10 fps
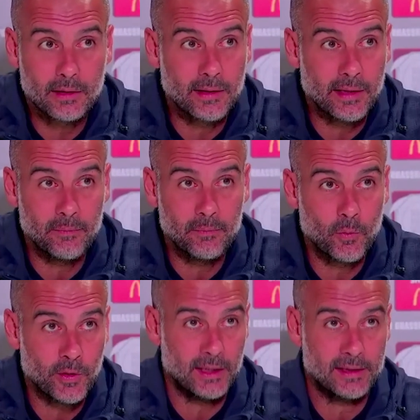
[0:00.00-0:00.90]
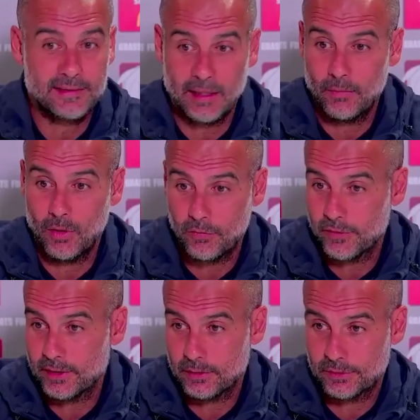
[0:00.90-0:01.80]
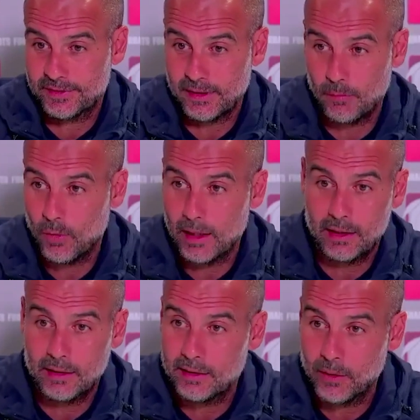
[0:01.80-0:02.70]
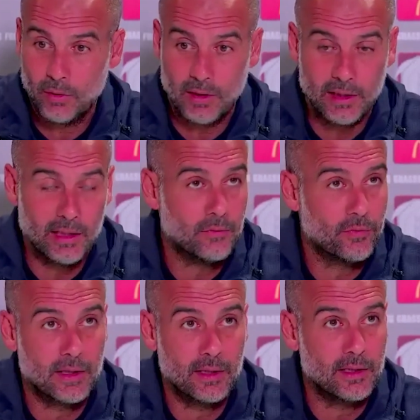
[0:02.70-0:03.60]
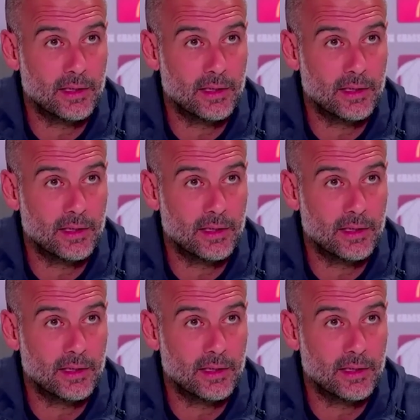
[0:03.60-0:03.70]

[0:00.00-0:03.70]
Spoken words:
they bring some offer or someone they want to leave and